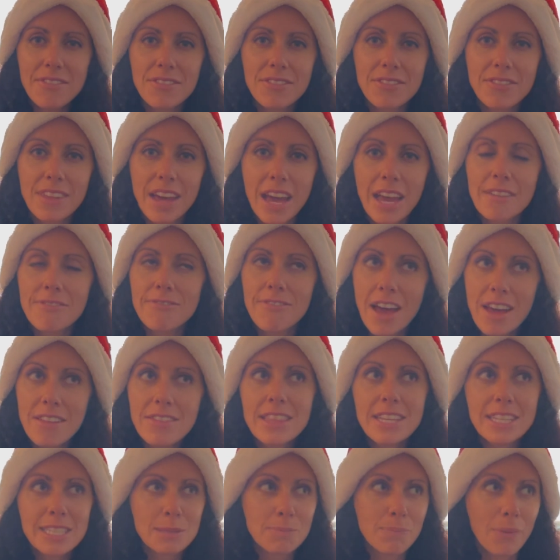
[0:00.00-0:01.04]
I found
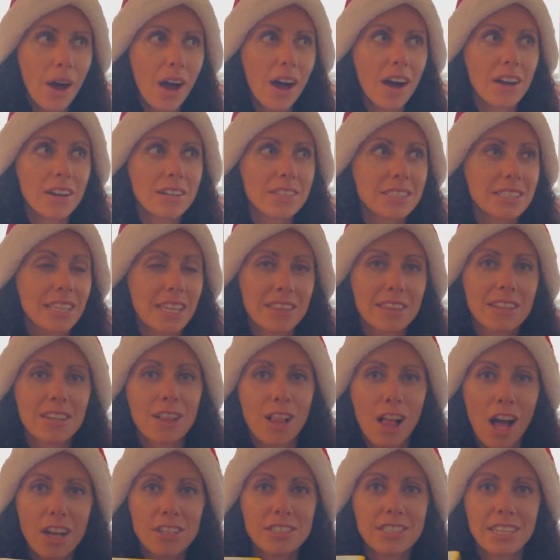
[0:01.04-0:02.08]
this box in the
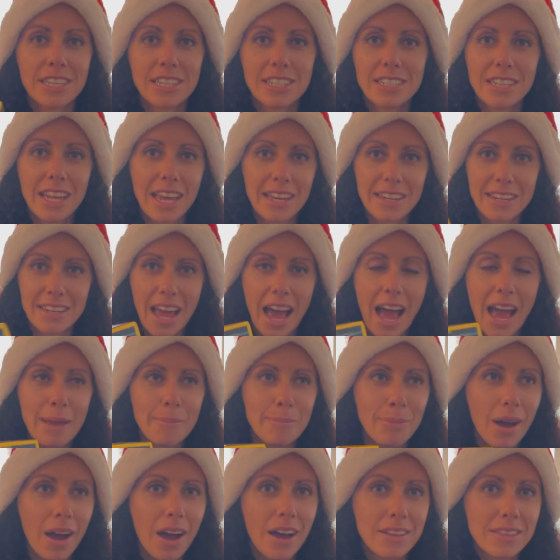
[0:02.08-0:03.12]
closet that I
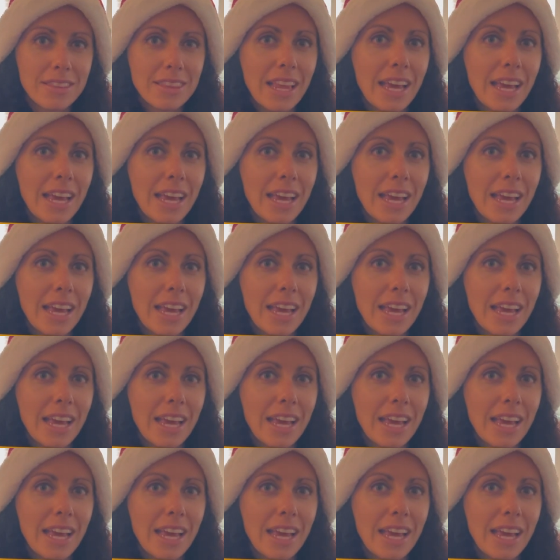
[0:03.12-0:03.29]
bought,